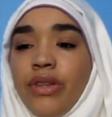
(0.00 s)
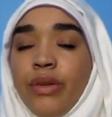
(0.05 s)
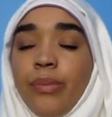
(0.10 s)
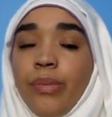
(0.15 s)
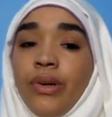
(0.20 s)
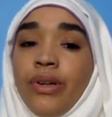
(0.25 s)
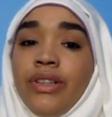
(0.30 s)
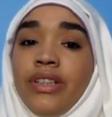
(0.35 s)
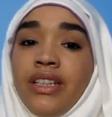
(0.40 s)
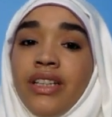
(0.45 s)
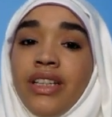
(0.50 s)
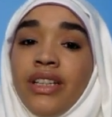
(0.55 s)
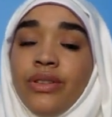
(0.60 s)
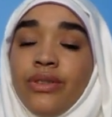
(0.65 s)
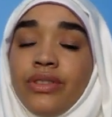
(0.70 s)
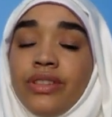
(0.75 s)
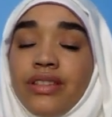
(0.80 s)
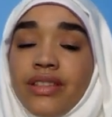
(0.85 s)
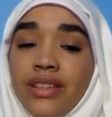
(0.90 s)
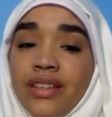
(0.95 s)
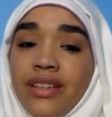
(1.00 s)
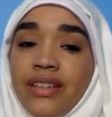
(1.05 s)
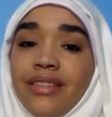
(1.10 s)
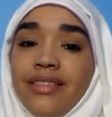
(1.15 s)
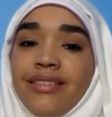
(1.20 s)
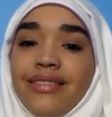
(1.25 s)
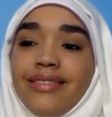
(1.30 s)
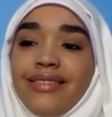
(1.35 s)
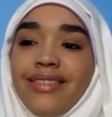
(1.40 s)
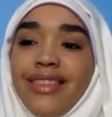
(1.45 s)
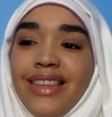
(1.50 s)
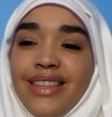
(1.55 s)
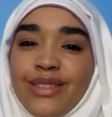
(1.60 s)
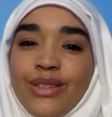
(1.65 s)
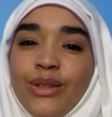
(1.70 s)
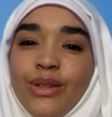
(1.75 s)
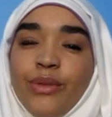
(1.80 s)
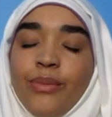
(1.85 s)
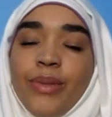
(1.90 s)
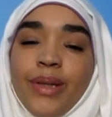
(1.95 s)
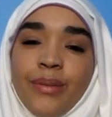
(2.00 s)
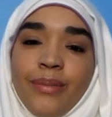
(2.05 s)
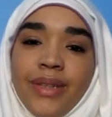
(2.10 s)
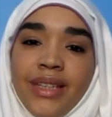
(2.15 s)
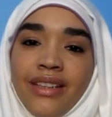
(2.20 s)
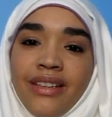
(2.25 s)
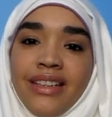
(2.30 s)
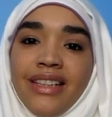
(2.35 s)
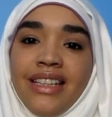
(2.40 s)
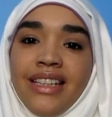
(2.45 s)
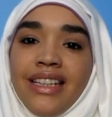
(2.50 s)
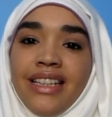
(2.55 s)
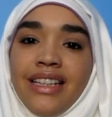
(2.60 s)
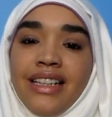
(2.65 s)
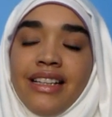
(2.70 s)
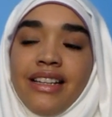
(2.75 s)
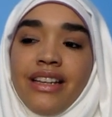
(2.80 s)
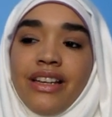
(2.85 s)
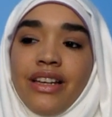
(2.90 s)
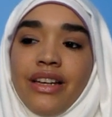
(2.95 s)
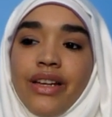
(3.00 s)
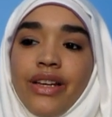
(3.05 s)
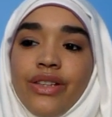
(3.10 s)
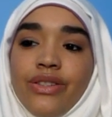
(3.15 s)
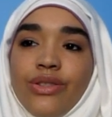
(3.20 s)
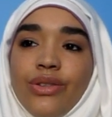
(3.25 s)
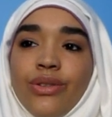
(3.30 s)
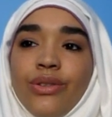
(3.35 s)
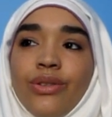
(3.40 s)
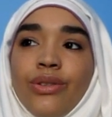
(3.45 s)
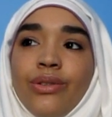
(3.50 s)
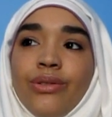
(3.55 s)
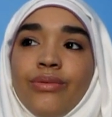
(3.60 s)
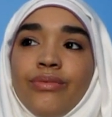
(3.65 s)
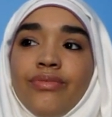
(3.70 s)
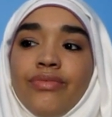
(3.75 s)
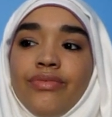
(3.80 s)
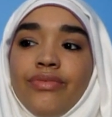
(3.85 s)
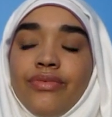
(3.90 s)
body and you just think, this could be me. So